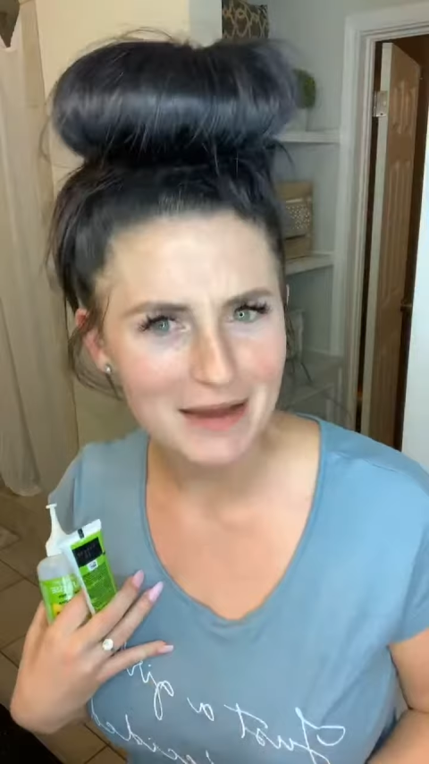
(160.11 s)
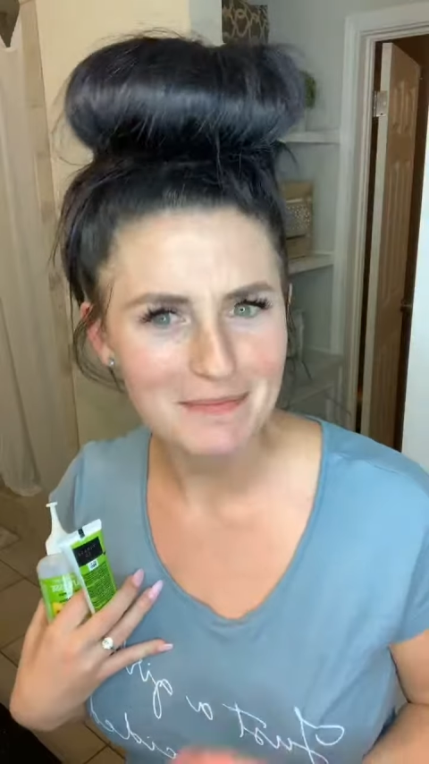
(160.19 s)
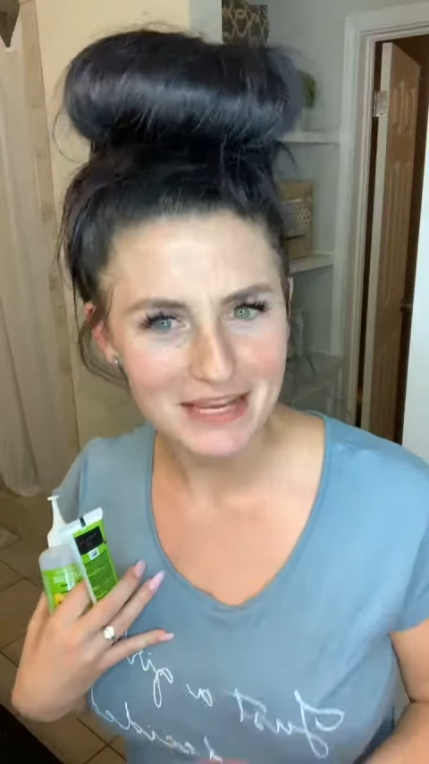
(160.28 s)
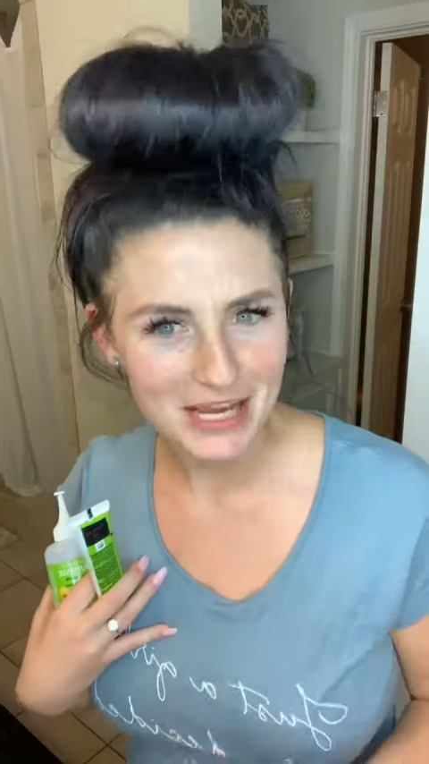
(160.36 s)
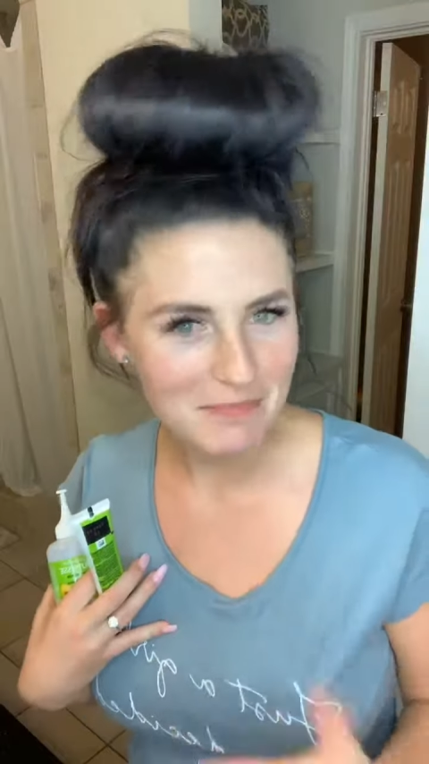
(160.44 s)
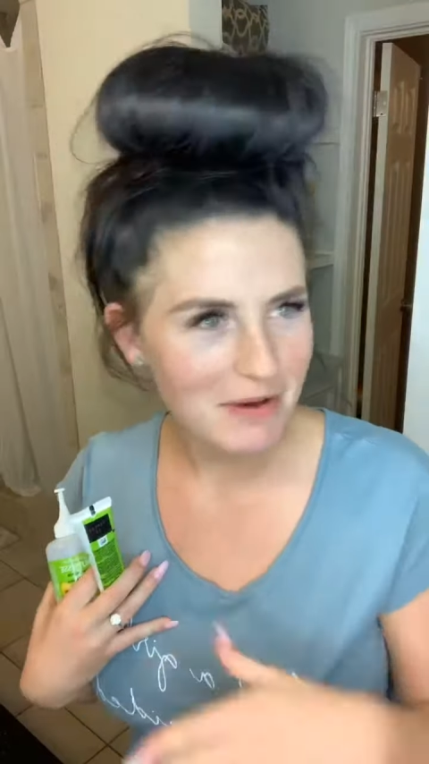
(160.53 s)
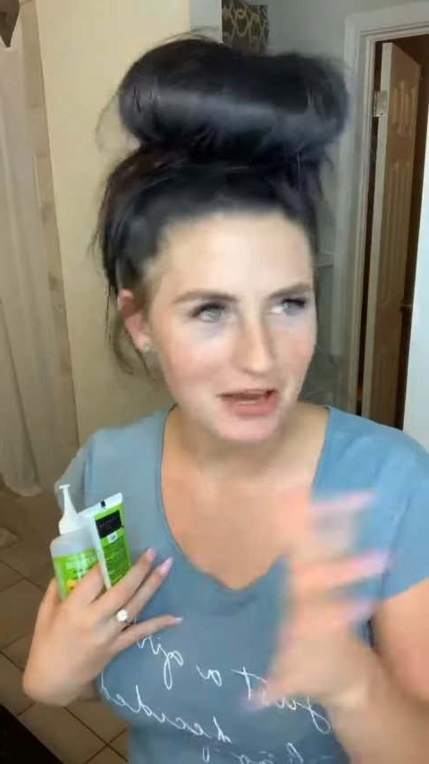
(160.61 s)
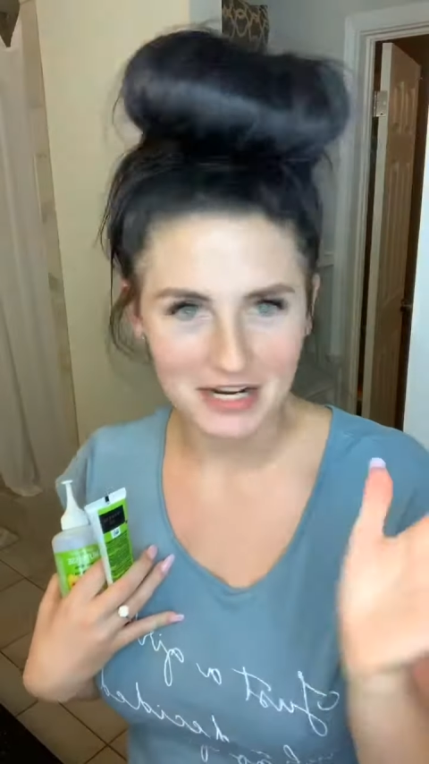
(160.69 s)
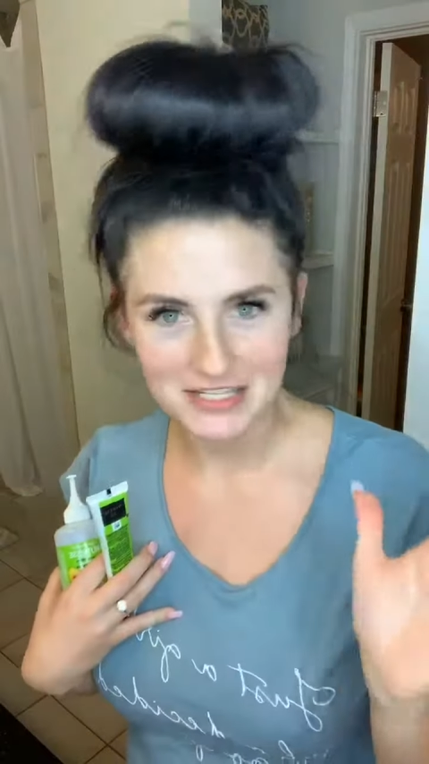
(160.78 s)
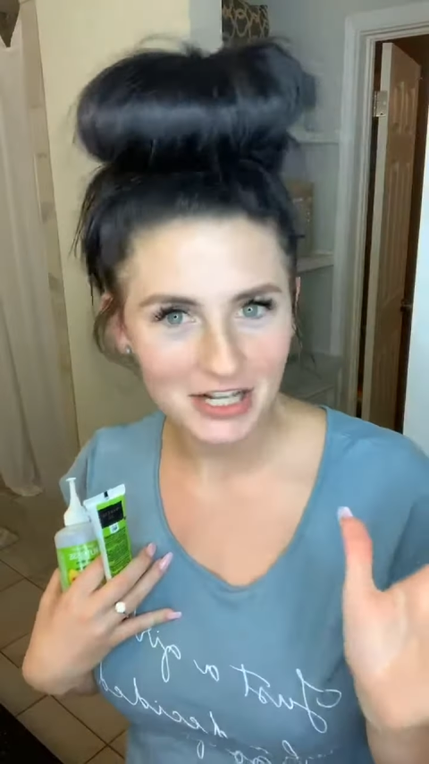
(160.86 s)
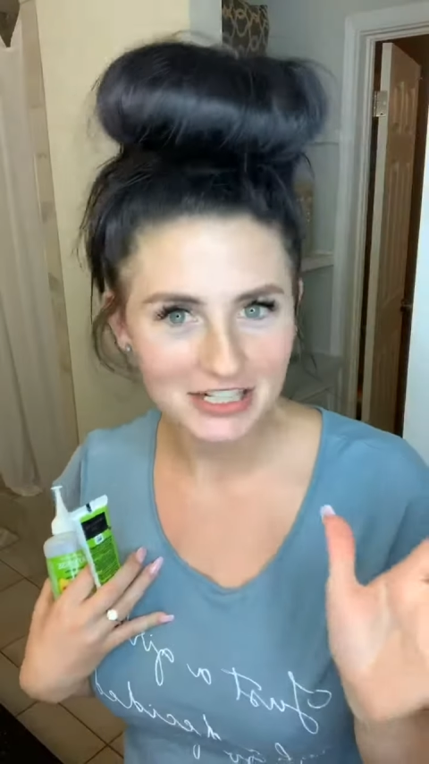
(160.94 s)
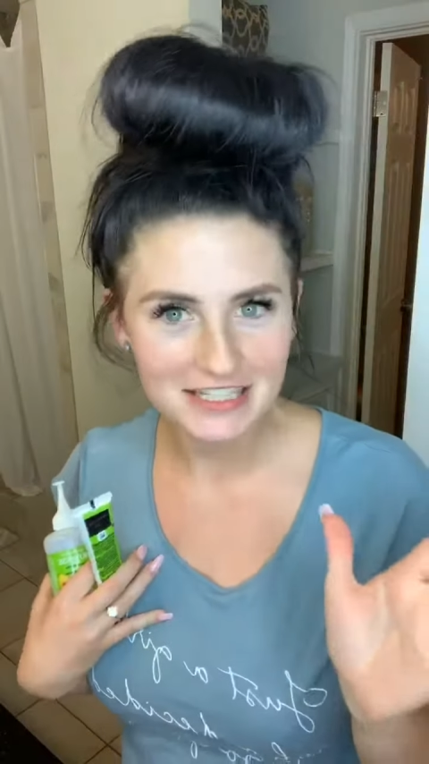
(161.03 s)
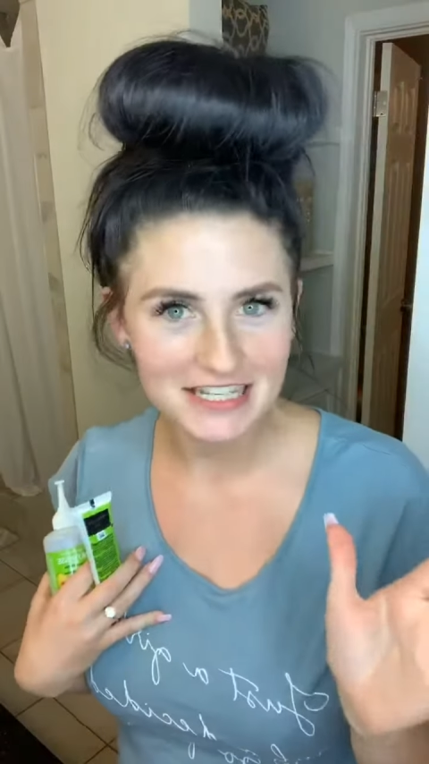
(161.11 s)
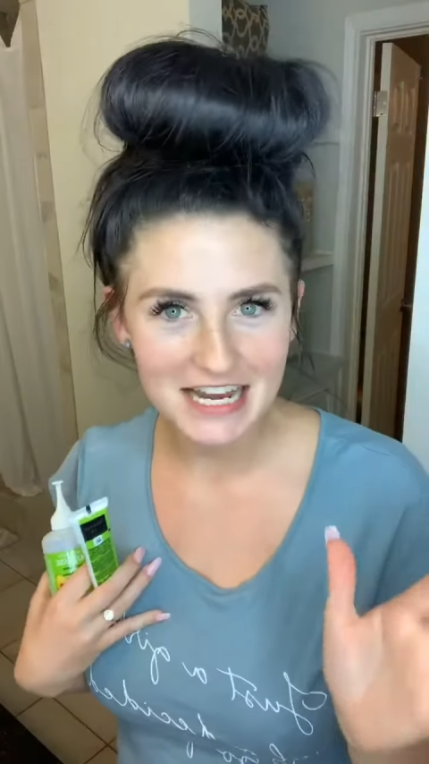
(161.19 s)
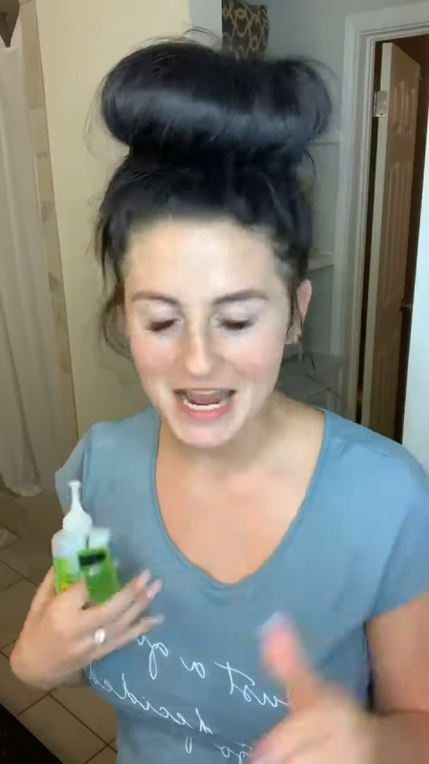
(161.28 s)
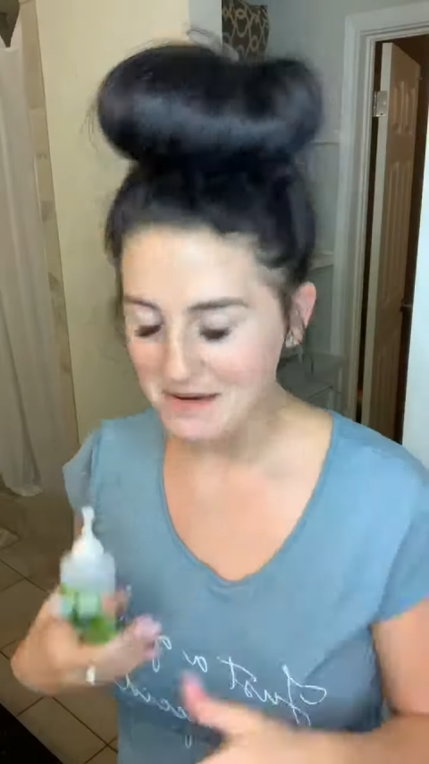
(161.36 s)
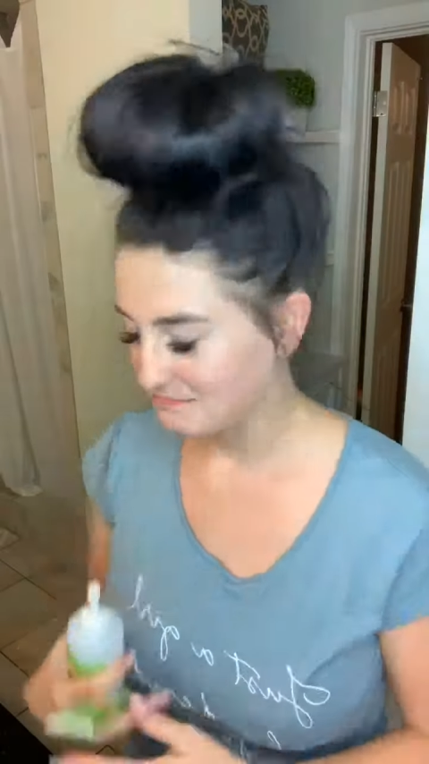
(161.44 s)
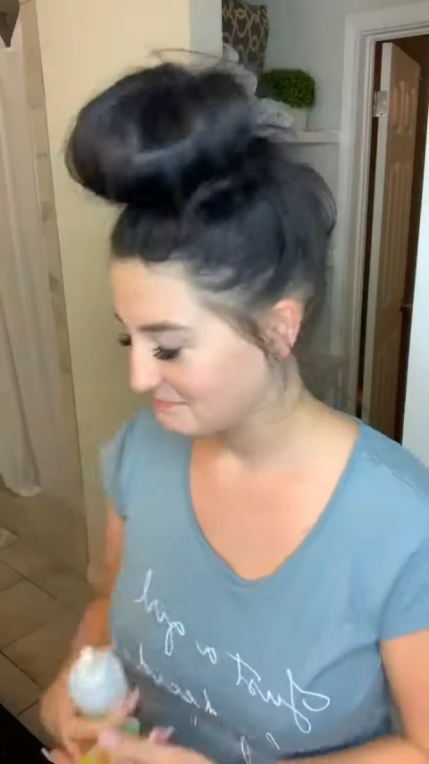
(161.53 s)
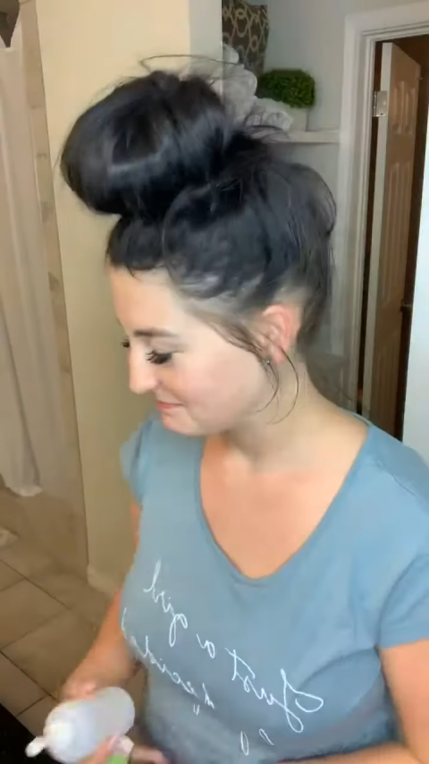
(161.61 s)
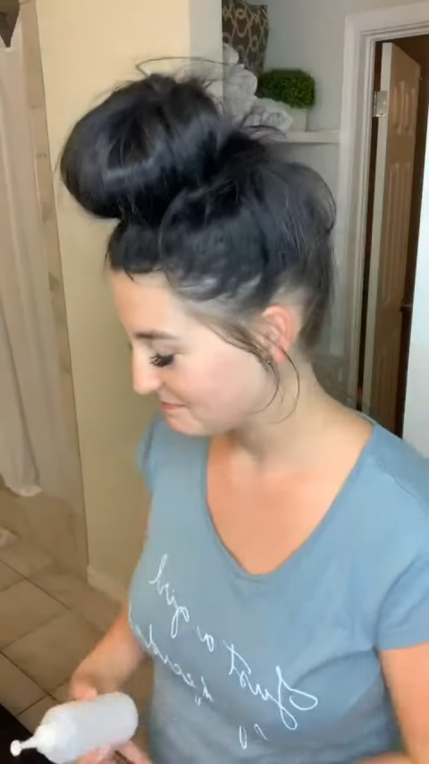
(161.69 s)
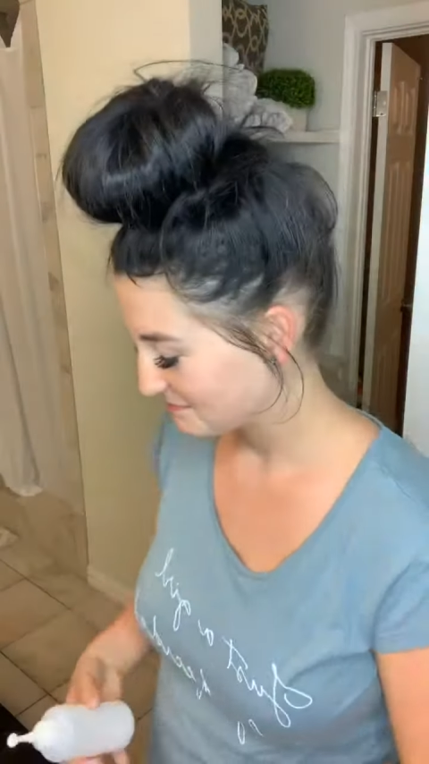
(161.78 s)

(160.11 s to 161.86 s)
I mean, come on, it's all in the name.